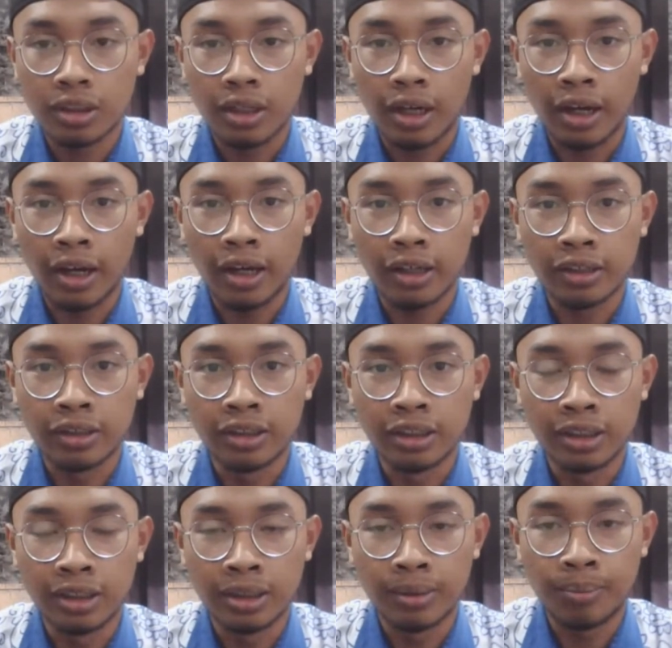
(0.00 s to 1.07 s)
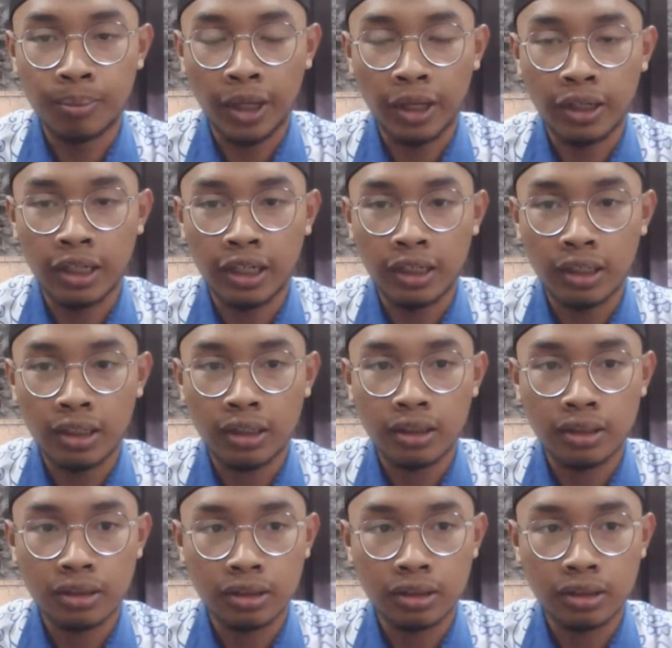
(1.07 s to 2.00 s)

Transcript: and planning